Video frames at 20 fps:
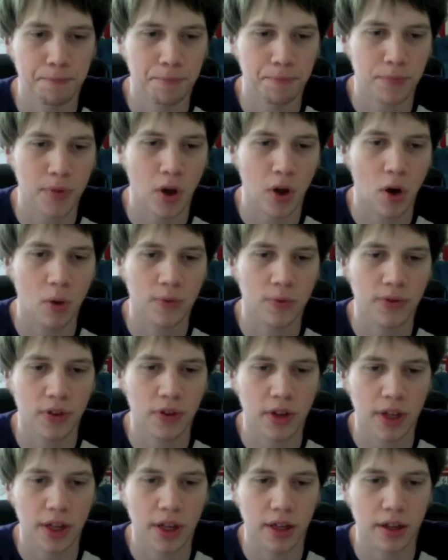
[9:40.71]

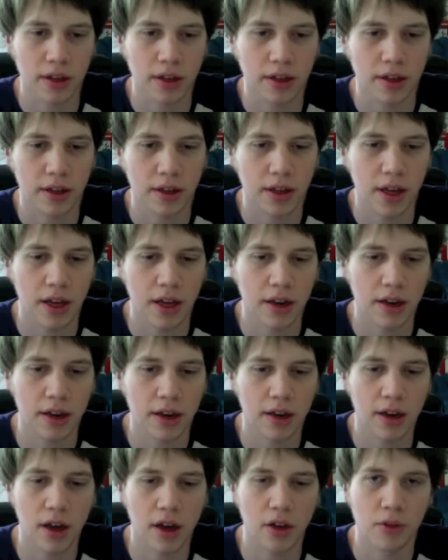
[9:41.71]
hopefully get
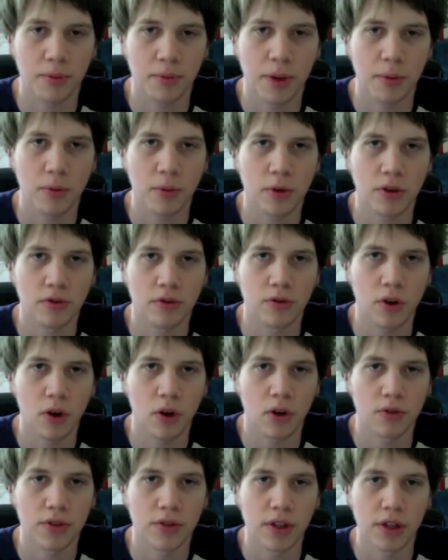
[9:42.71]
other people
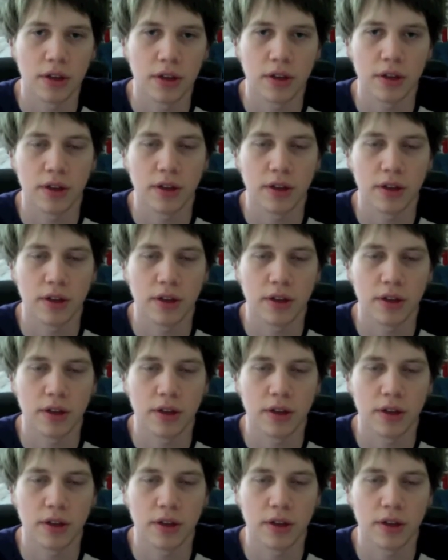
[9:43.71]
involved in